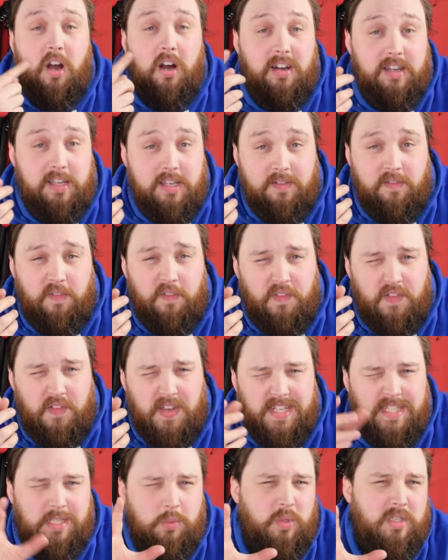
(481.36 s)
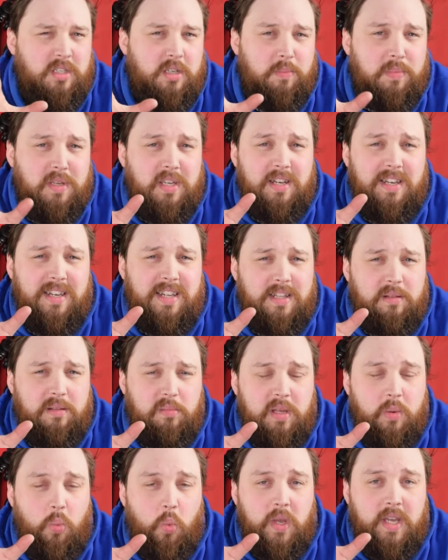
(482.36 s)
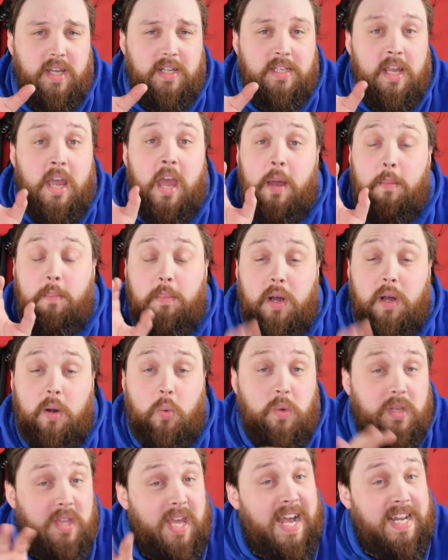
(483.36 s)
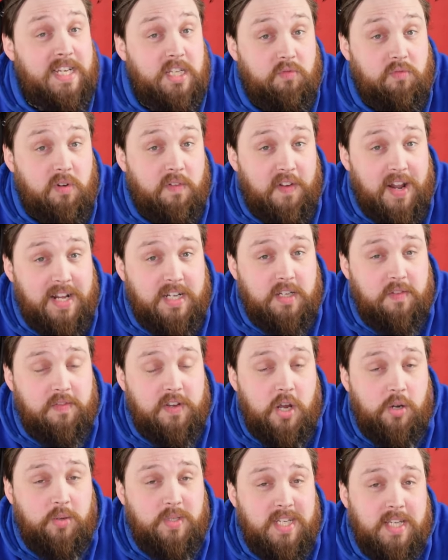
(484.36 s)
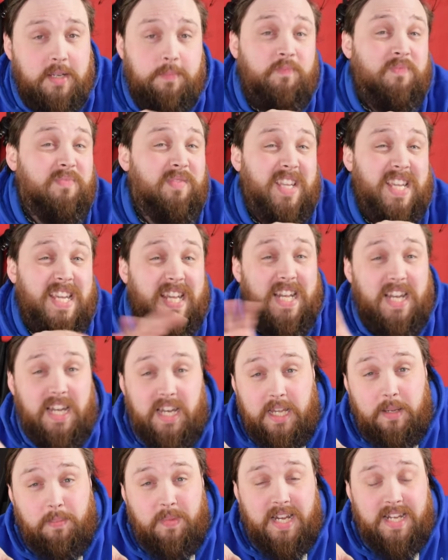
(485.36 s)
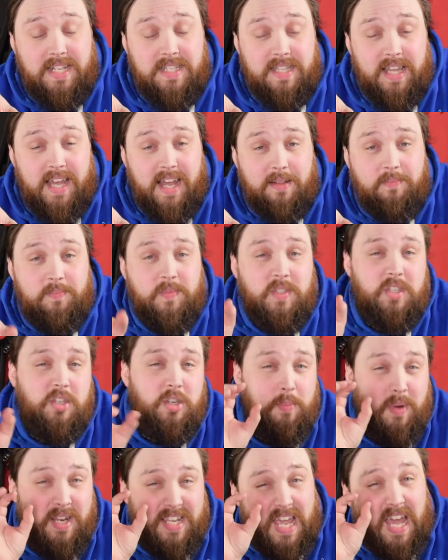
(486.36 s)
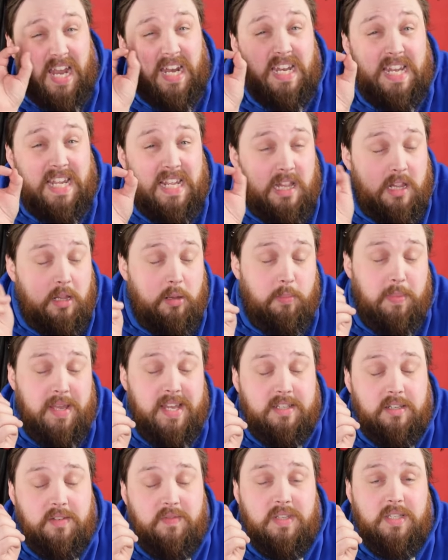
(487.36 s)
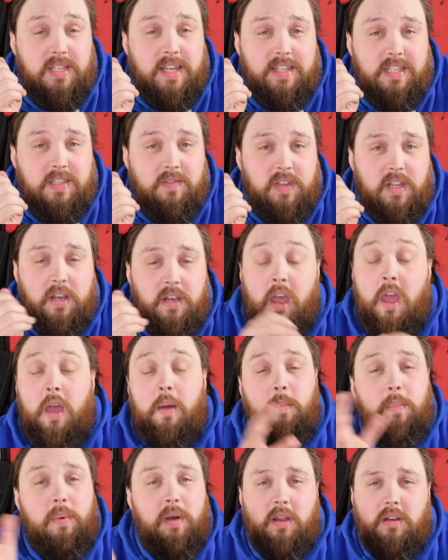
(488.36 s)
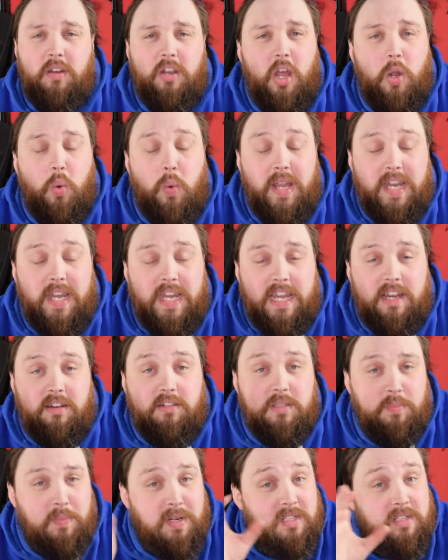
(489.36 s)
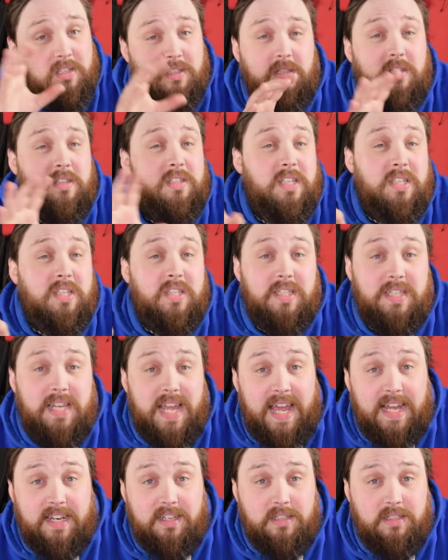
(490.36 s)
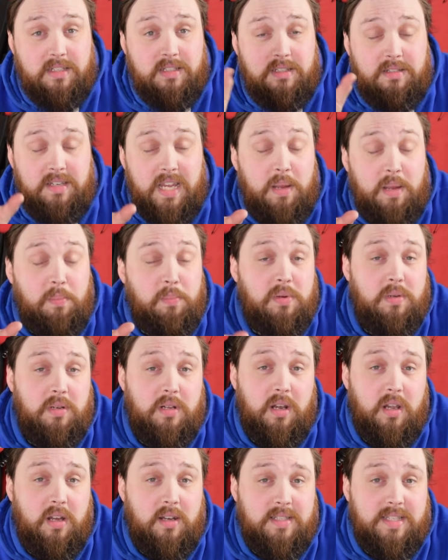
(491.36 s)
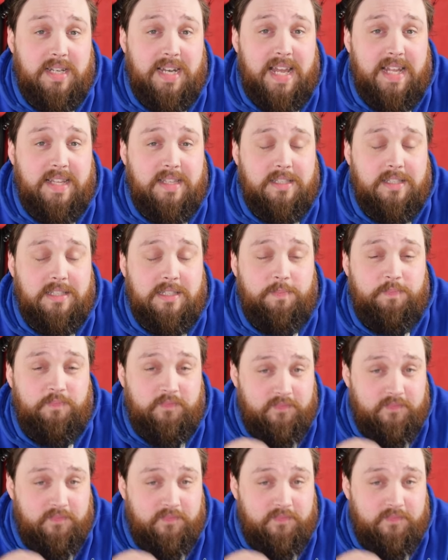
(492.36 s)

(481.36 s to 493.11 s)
eye and face, which can be a little bit weird, but with anti-reflective coating, eliminates that. So you might get a little bit of a sense of it, but nowhere near as much as just a standard tempered glass lens.